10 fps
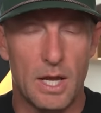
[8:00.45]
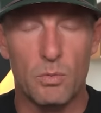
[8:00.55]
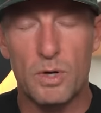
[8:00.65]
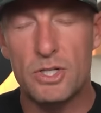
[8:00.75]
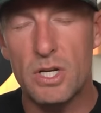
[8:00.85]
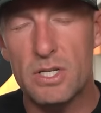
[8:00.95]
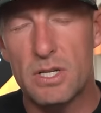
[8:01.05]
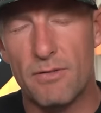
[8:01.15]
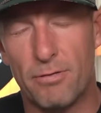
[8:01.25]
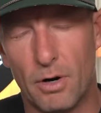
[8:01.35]
can we
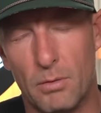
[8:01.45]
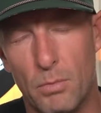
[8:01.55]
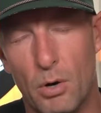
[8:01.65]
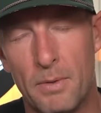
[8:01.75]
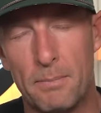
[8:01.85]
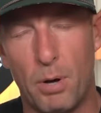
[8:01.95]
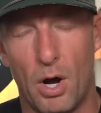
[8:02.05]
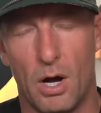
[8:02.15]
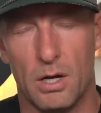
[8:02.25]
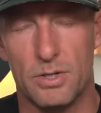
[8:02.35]
just for a moment
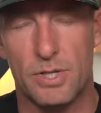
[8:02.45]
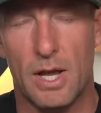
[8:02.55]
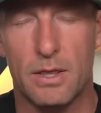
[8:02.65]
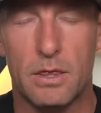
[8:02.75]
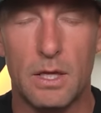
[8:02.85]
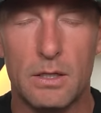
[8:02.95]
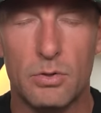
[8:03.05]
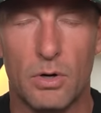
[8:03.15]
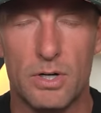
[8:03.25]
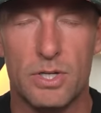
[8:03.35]
pause and think
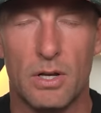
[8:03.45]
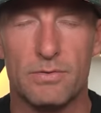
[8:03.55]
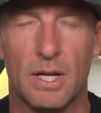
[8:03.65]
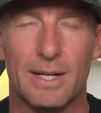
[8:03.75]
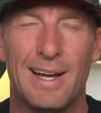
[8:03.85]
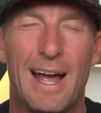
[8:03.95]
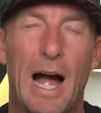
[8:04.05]
to ourselves like